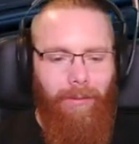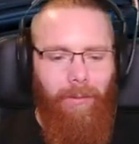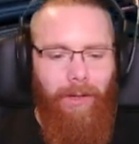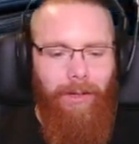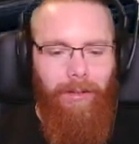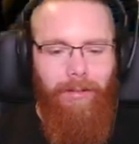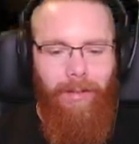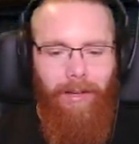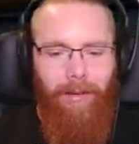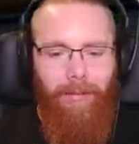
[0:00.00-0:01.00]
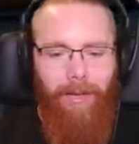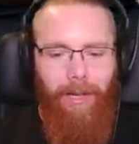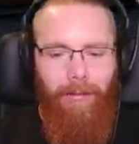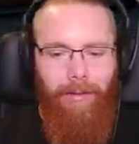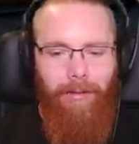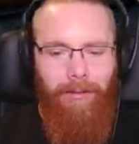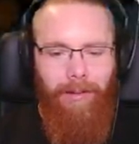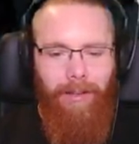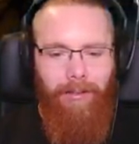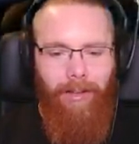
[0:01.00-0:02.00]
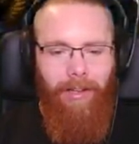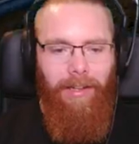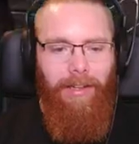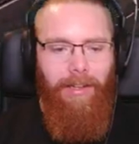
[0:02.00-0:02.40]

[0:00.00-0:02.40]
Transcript: once you come to finish it.